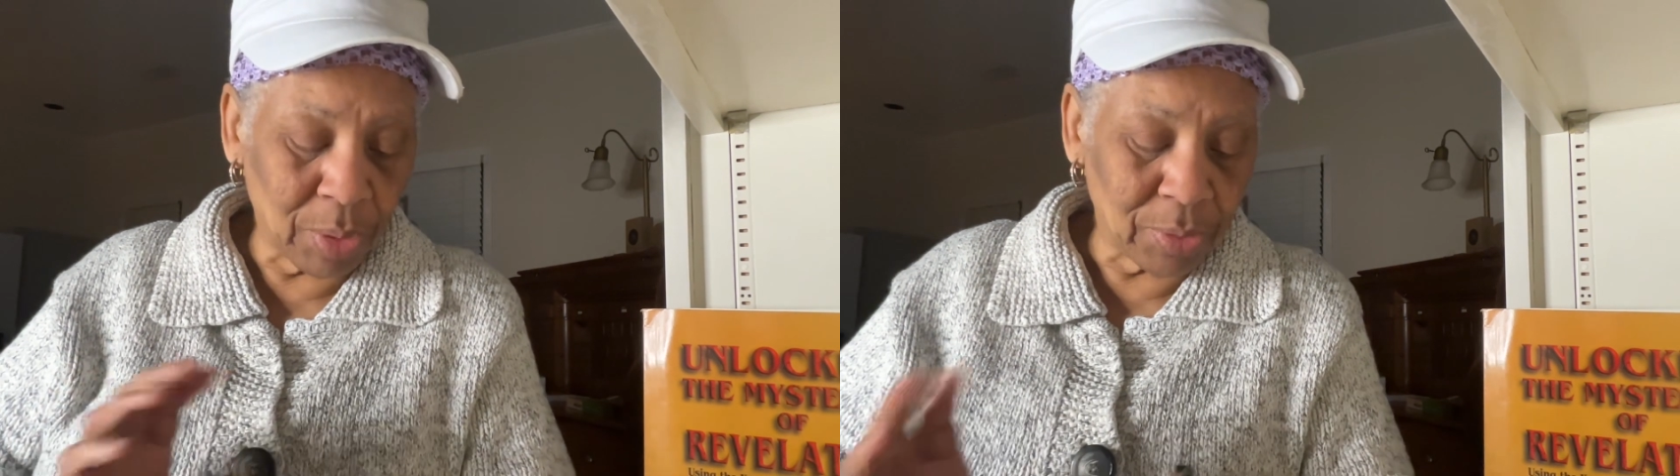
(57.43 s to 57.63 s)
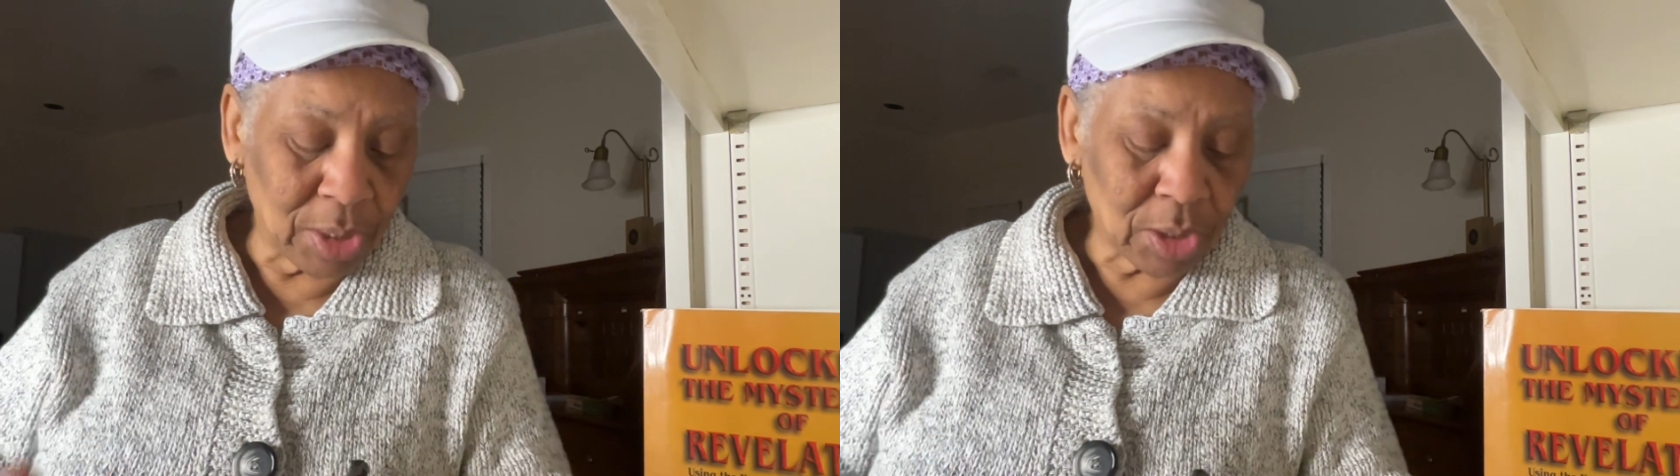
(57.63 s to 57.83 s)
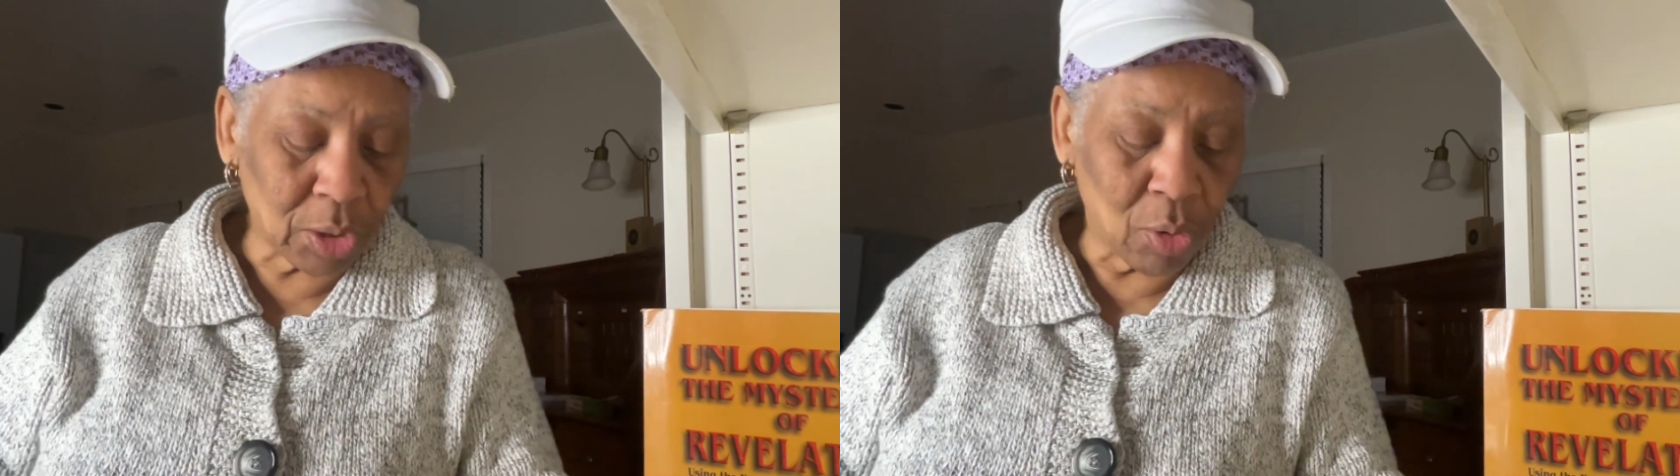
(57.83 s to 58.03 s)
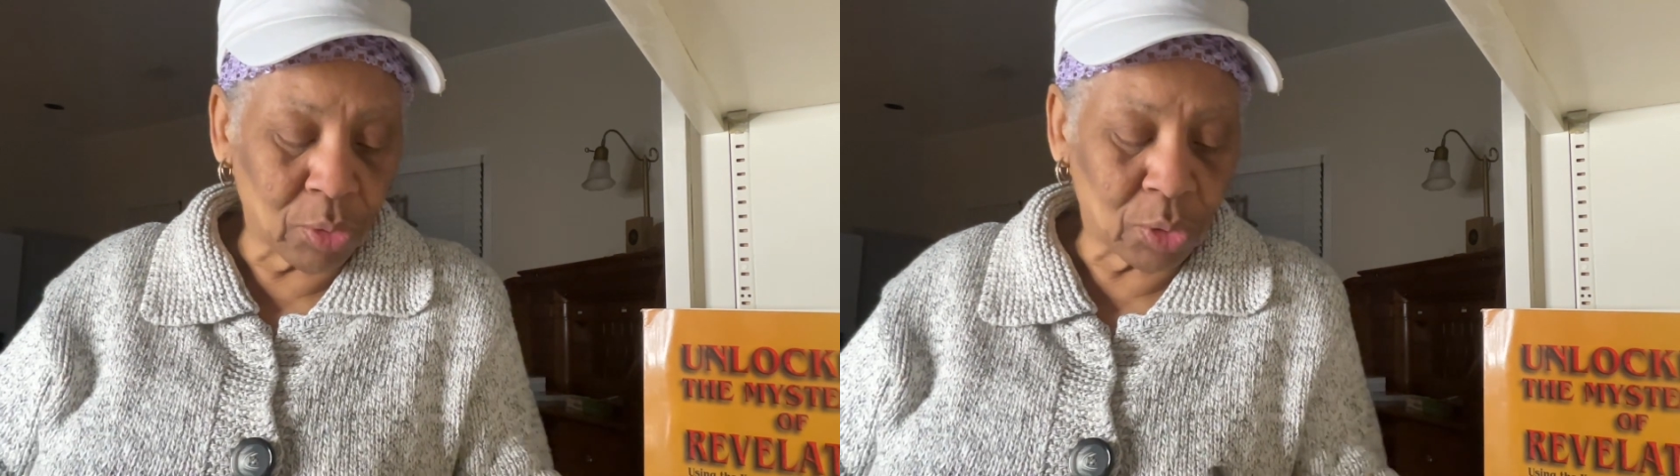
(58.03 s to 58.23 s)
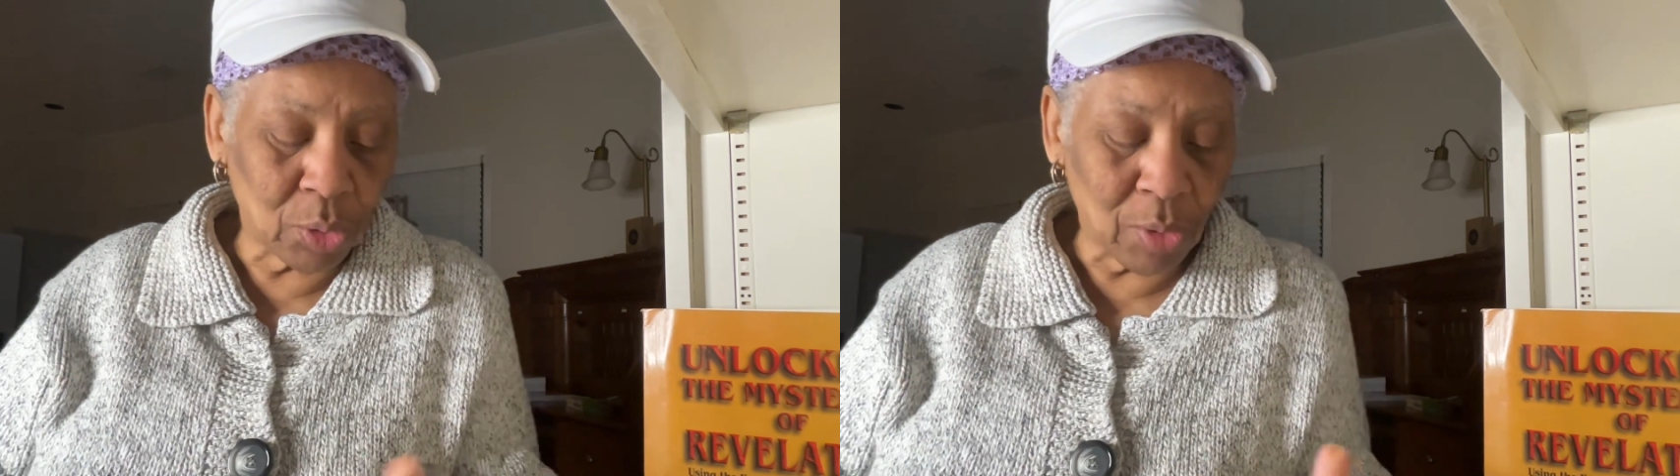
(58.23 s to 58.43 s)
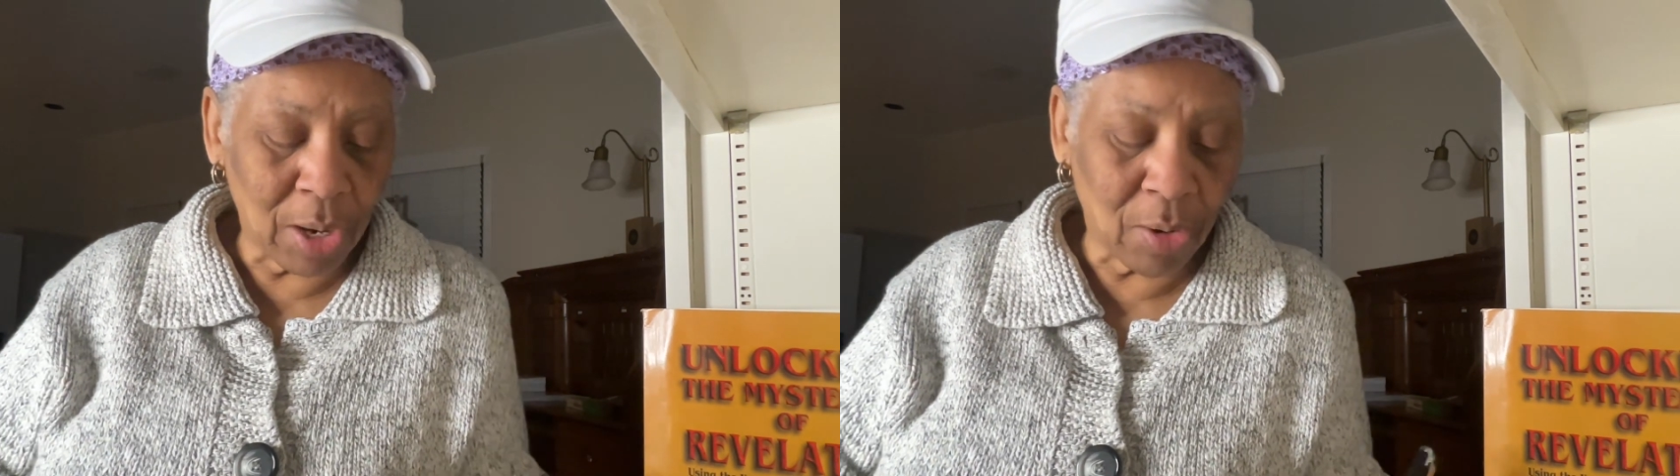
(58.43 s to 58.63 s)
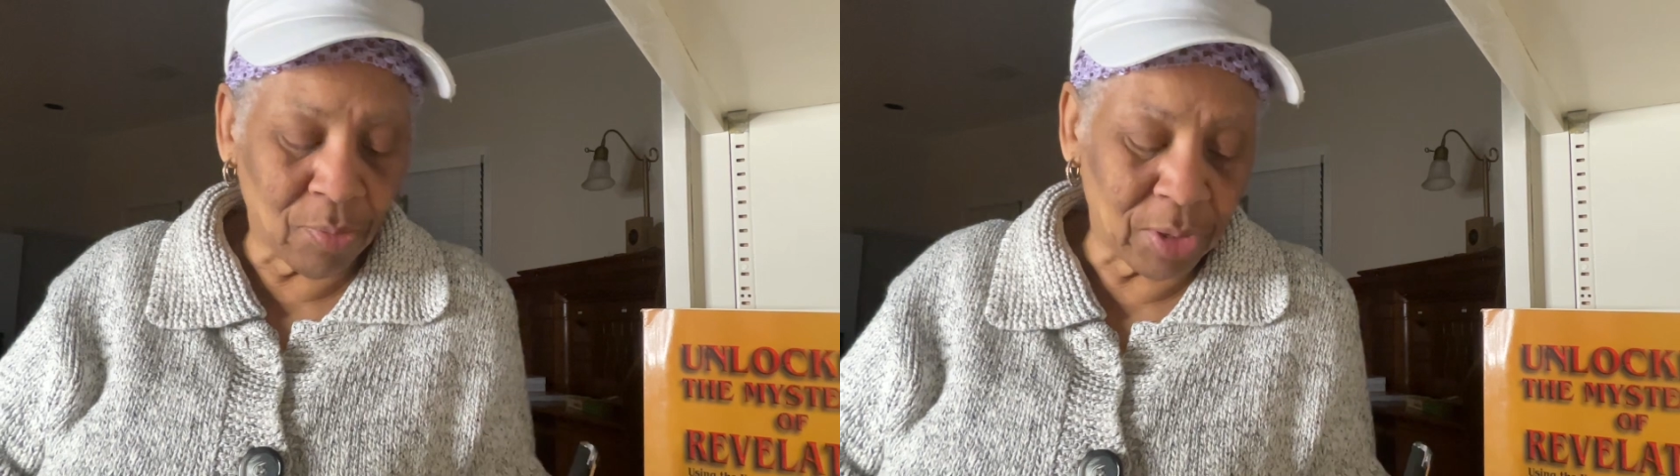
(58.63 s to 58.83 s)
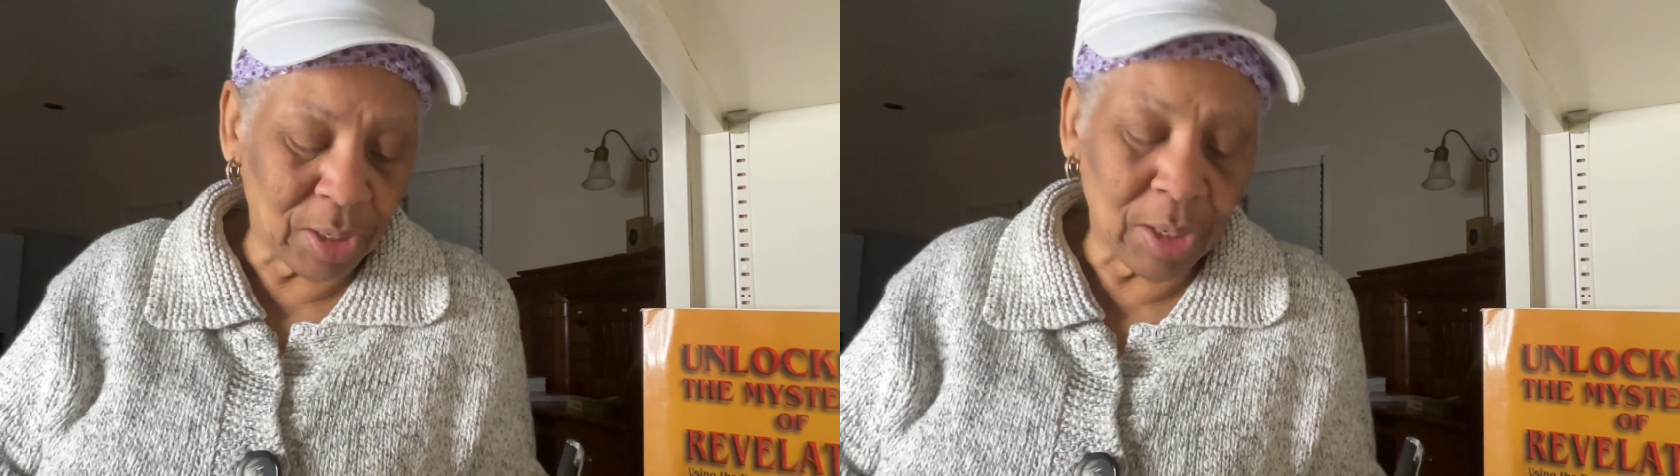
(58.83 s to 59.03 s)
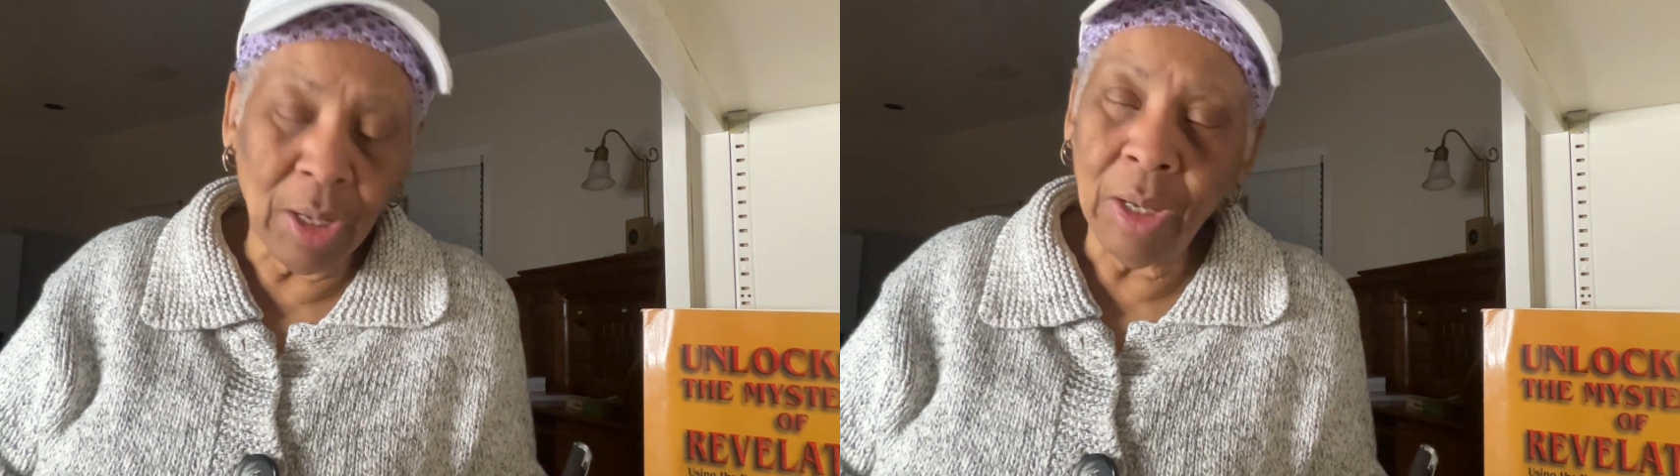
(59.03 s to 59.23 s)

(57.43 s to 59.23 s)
But this song, too, I already